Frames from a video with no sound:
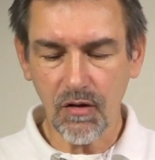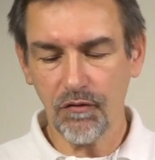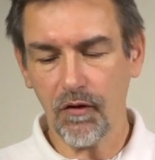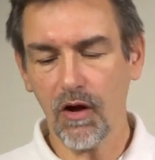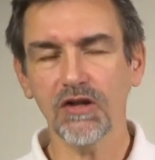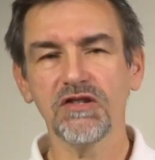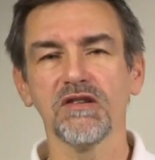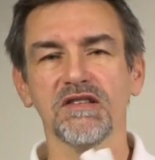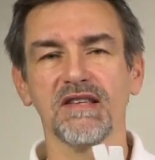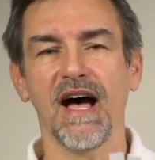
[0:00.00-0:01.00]
fall
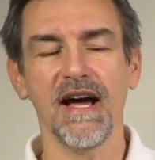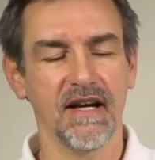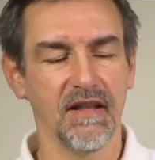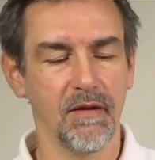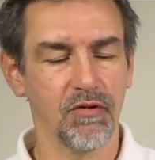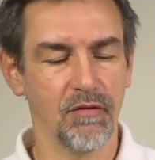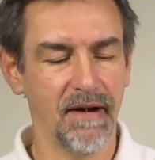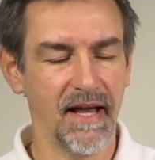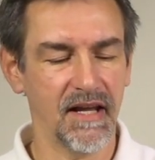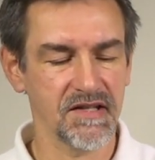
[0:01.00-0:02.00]
to a side and the
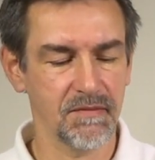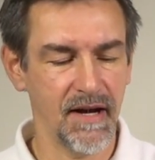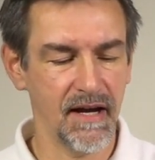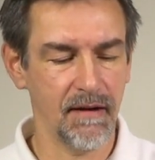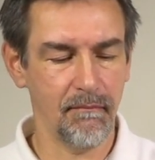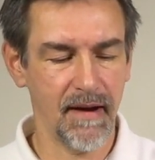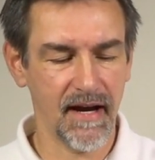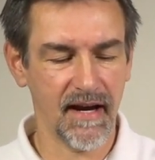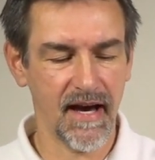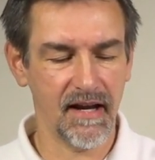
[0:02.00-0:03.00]
propellers
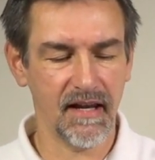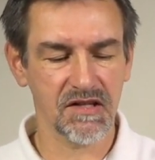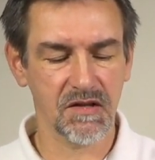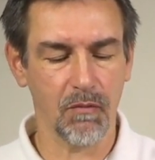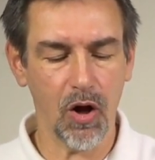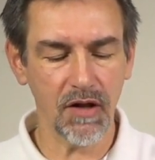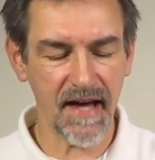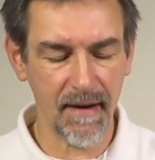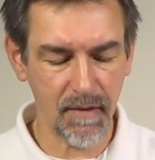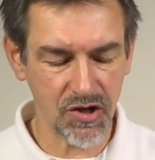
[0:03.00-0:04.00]
may get a small
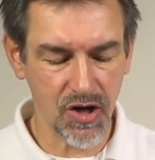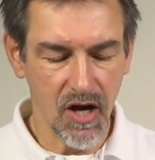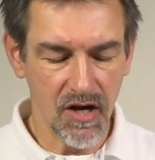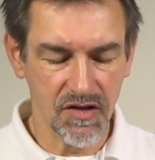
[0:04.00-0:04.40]
damage.